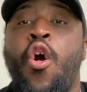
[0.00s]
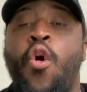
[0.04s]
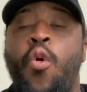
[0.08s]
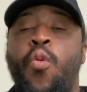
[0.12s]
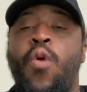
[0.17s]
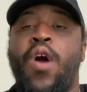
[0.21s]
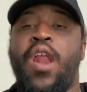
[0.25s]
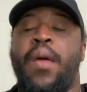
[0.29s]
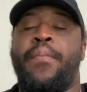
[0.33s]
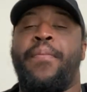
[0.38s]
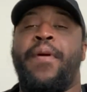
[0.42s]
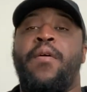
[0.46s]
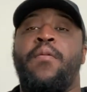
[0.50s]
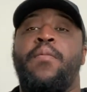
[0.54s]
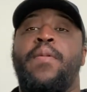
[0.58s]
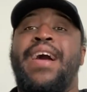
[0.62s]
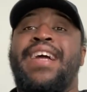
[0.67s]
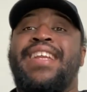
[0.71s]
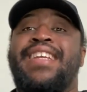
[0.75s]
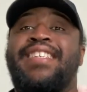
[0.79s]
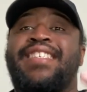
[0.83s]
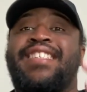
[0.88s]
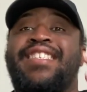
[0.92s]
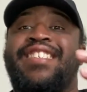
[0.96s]
What up,
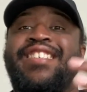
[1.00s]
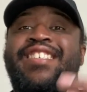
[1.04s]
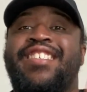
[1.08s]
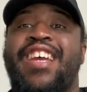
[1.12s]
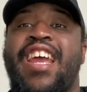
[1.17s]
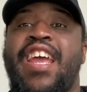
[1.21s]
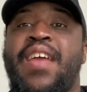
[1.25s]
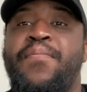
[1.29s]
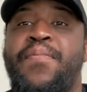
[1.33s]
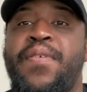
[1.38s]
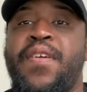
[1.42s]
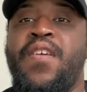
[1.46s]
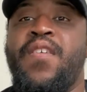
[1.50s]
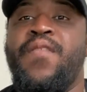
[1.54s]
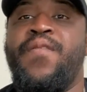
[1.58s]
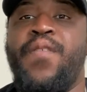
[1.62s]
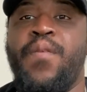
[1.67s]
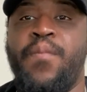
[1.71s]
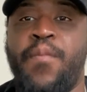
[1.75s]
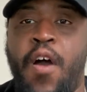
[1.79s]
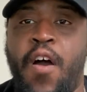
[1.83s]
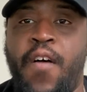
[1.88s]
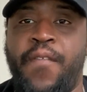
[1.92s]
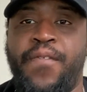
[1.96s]
everybody? This is JP
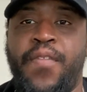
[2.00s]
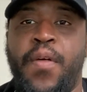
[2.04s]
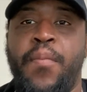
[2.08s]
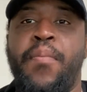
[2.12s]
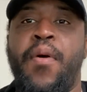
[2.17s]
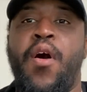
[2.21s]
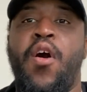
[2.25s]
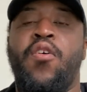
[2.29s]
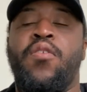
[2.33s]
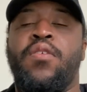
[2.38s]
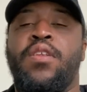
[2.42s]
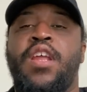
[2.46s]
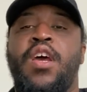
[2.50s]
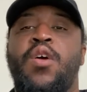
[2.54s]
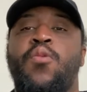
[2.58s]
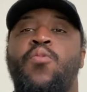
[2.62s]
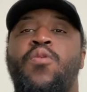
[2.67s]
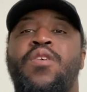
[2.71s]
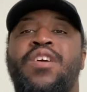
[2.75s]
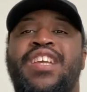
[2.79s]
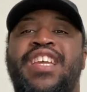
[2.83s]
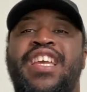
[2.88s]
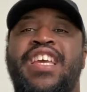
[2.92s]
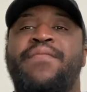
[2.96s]
from Off the Ball
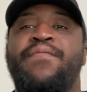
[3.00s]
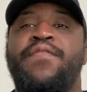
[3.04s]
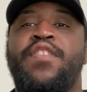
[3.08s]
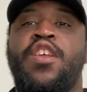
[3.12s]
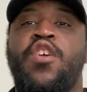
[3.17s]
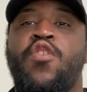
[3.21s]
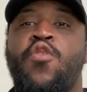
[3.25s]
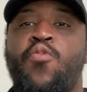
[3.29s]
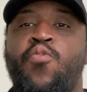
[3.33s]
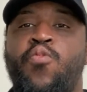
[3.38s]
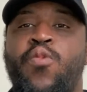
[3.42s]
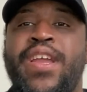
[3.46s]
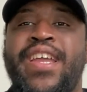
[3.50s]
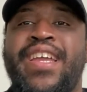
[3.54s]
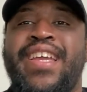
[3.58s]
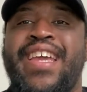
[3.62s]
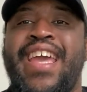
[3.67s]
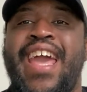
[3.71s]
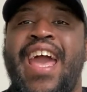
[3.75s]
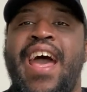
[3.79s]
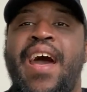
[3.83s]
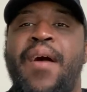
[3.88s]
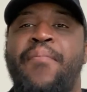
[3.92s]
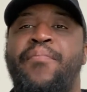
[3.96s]
Network giving you a
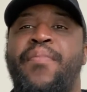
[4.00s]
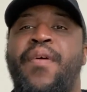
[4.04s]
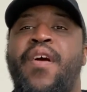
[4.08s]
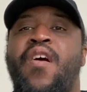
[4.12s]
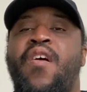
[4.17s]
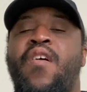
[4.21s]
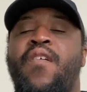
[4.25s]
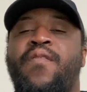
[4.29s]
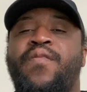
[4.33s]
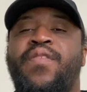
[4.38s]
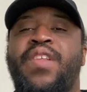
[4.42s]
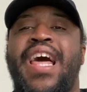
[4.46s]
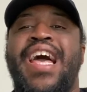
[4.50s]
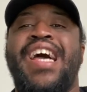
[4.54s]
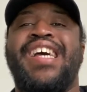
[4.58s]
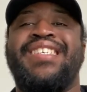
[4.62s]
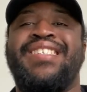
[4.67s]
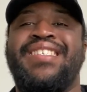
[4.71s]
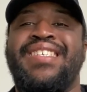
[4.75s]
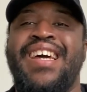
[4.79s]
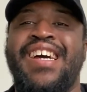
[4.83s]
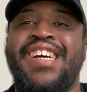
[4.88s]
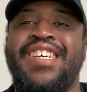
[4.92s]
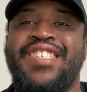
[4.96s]
recap of
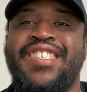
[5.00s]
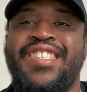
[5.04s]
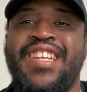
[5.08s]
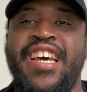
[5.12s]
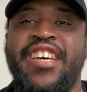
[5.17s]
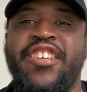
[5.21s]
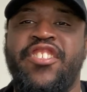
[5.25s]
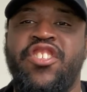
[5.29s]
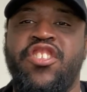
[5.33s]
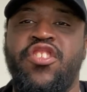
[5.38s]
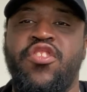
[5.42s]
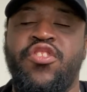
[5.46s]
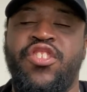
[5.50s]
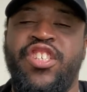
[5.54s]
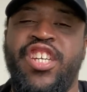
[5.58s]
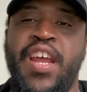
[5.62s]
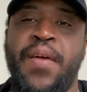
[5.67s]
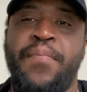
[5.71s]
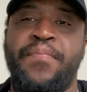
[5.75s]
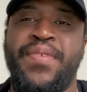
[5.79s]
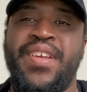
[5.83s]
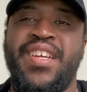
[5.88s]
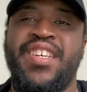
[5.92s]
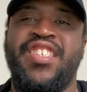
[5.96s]
last night's National
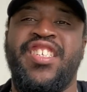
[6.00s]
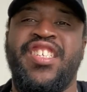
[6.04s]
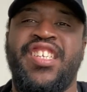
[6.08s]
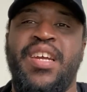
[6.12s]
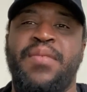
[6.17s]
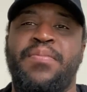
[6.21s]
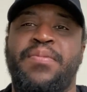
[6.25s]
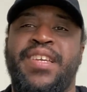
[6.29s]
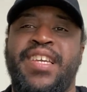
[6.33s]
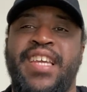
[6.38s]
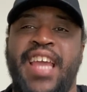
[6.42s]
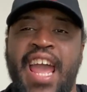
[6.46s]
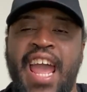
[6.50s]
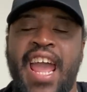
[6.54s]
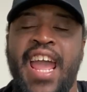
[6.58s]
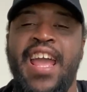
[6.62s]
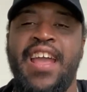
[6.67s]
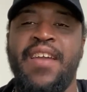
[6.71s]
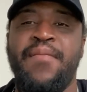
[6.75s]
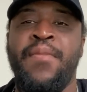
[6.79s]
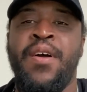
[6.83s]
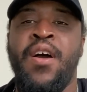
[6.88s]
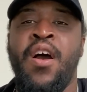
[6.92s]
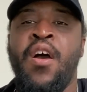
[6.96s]
Championship
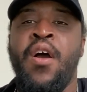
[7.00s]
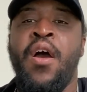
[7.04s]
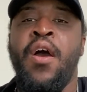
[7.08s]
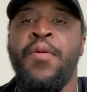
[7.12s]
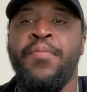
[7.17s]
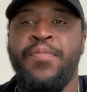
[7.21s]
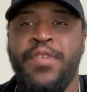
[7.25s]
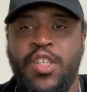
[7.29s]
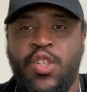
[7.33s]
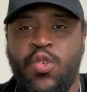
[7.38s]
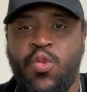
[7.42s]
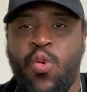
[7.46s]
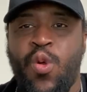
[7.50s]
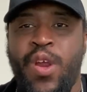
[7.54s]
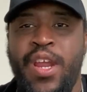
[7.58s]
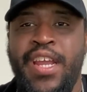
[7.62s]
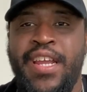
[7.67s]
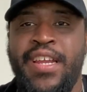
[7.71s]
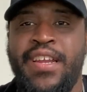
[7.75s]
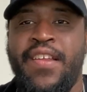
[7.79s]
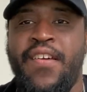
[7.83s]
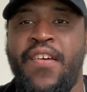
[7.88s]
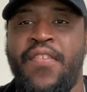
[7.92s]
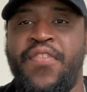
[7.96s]
game
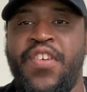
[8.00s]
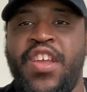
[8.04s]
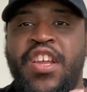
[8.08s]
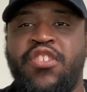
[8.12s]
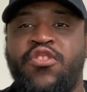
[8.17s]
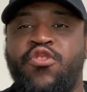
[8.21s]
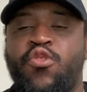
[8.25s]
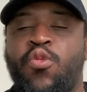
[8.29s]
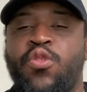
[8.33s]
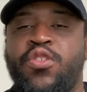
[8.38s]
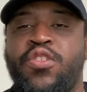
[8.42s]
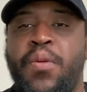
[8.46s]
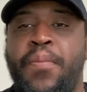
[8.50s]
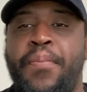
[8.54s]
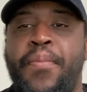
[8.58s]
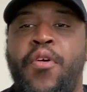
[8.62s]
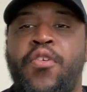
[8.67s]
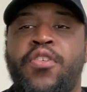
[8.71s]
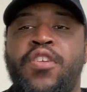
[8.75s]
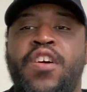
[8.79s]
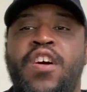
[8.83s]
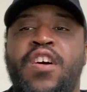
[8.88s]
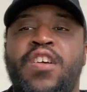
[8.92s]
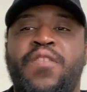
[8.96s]
between the Georgia
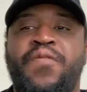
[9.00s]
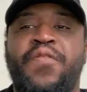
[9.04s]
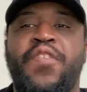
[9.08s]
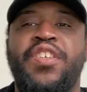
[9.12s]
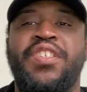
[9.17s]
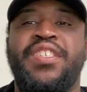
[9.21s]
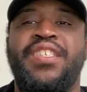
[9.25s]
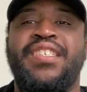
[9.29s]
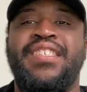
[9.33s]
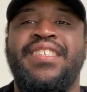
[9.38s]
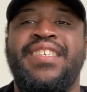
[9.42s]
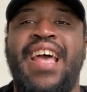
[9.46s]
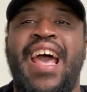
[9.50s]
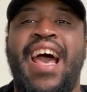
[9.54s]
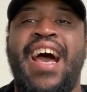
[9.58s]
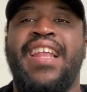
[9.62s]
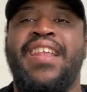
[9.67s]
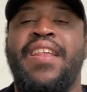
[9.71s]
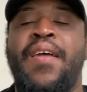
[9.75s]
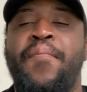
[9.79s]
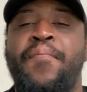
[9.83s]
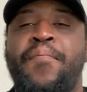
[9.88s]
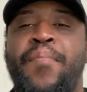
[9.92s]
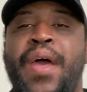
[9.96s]
Bulldogs versus
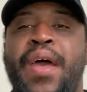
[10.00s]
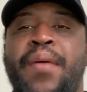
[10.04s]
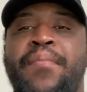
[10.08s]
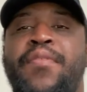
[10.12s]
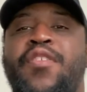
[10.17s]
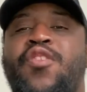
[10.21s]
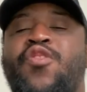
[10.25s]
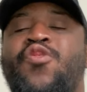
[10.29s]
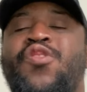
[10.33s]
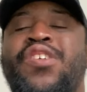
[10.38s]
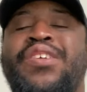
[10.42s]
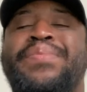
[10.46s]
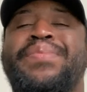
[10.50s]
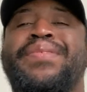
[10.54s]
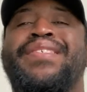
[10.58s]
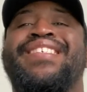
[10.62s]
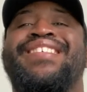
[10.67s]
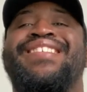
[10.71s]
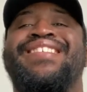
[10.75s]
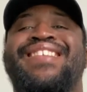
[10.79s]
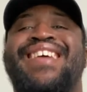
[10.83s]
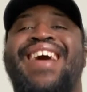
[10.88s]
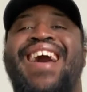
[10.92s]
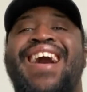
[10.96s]
Alabama
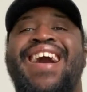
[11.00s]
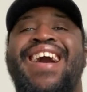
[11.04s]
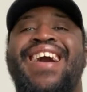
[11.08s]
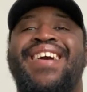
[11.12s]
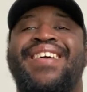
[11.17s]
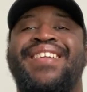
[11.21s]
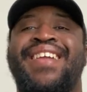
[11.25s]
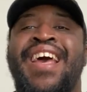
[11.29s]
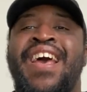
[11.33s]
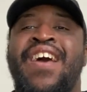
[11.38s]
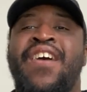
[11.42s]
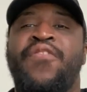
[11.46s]
Crimson Tide,